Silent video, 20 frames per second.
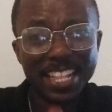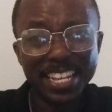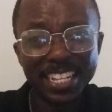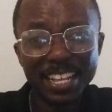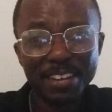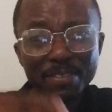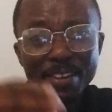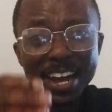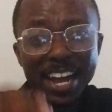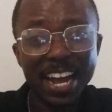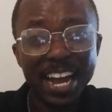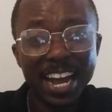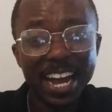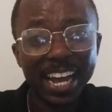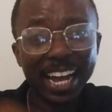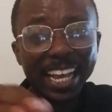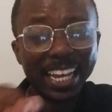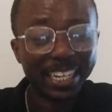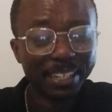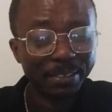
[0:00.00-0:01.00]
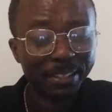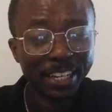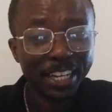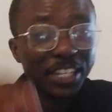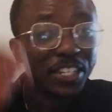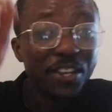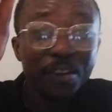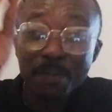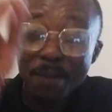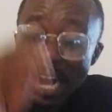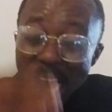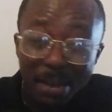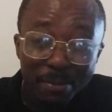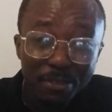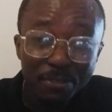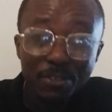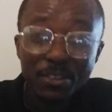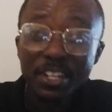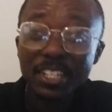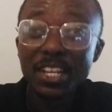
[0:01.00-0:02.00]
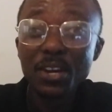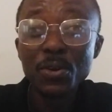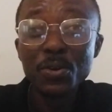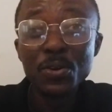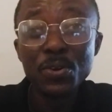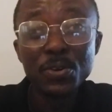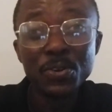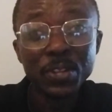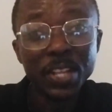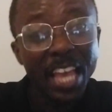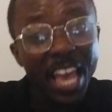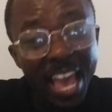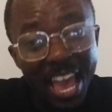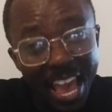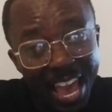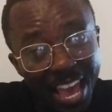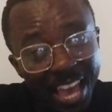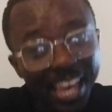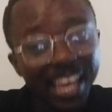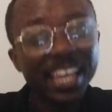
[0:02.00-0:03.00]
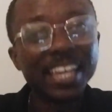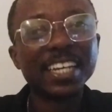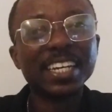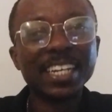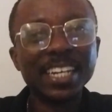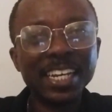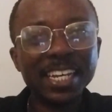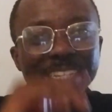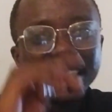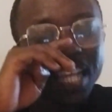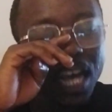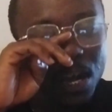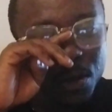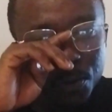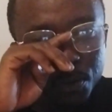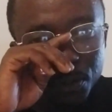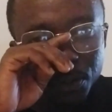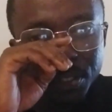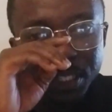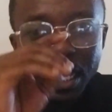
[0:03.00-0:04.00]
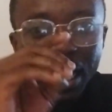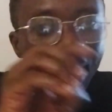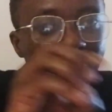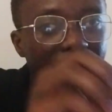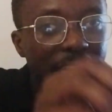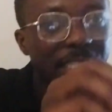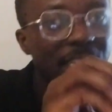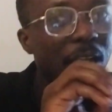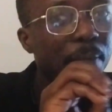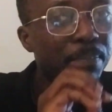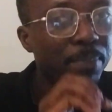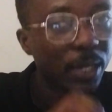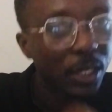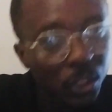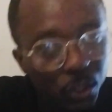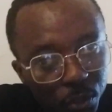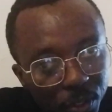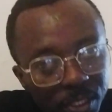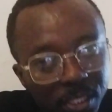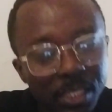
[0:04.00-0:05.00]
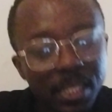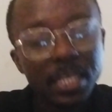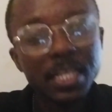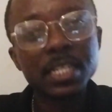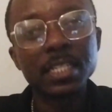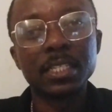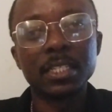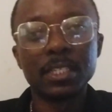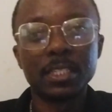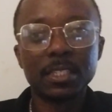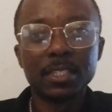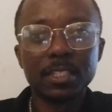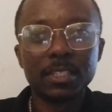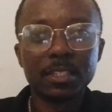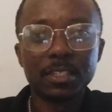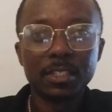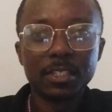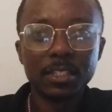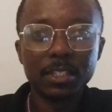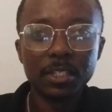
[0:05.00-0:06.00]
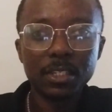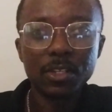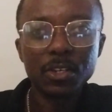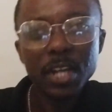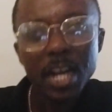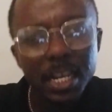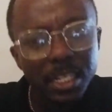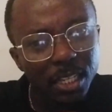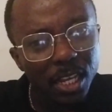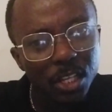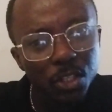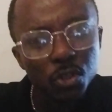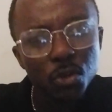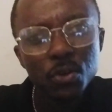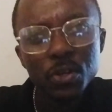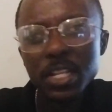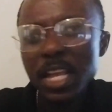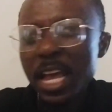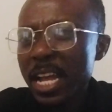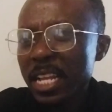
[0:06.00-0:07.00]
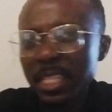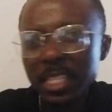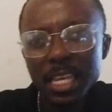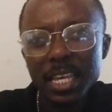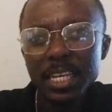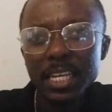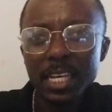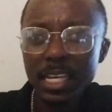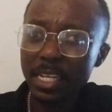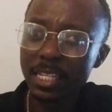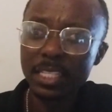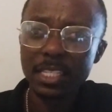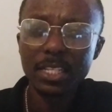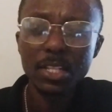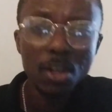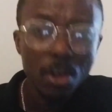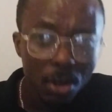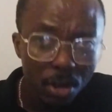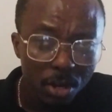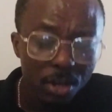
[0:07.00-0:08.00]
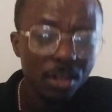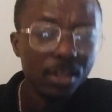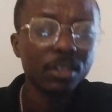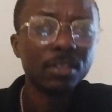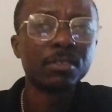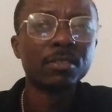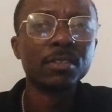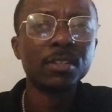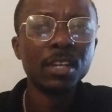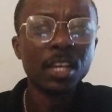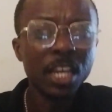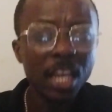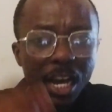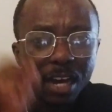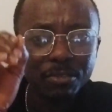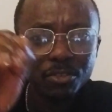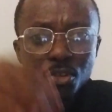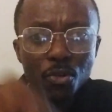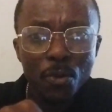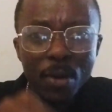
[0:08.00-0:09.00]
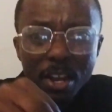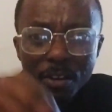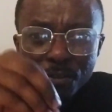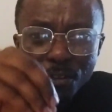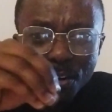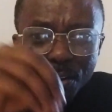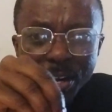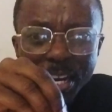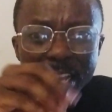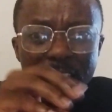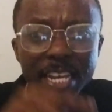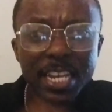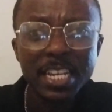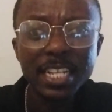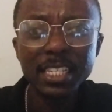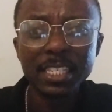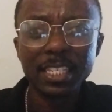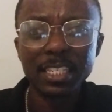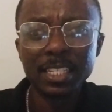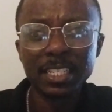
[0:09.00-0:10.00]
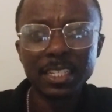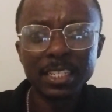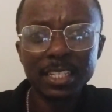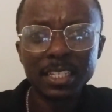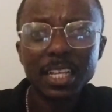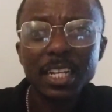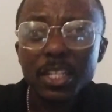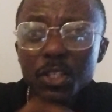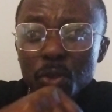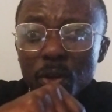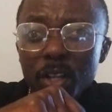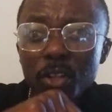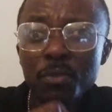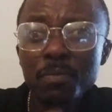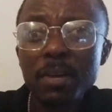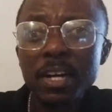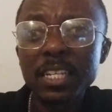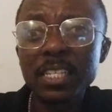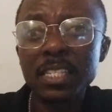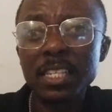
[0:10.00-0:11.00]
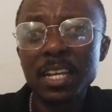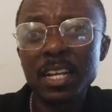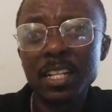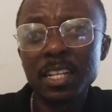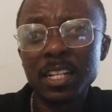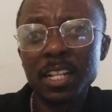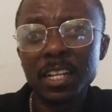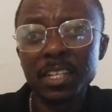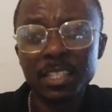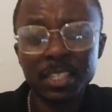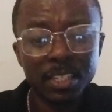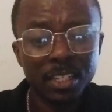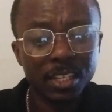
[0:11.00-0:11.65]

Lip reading: the vibe. You bow before the hole. Yeah. That hole that has that precious thing. You can't just go there and take it. No. You have to work for it. That's all Lumba is telling us.